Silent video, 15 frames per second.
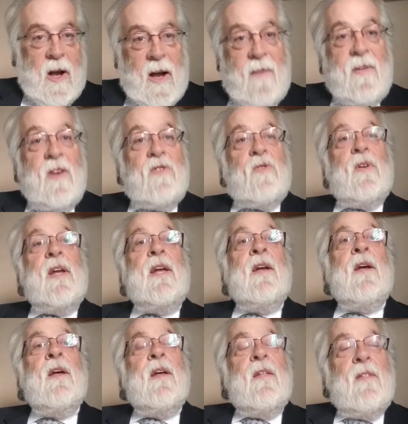Obviously,
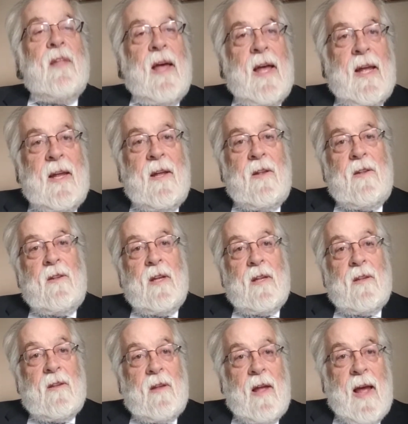they
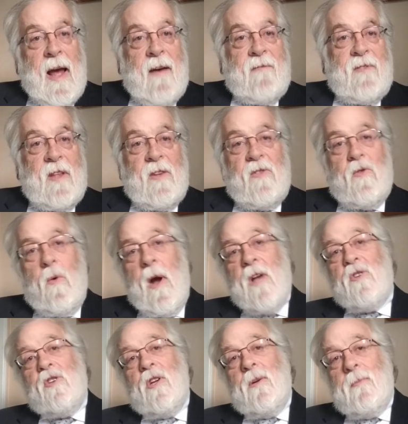didn't have this
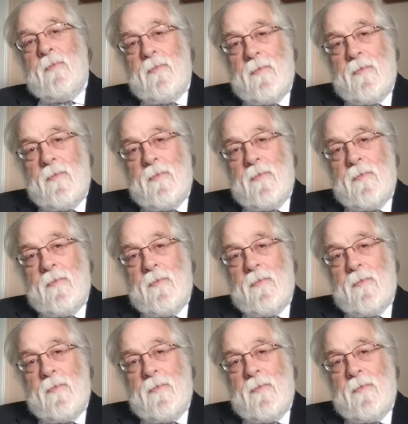question.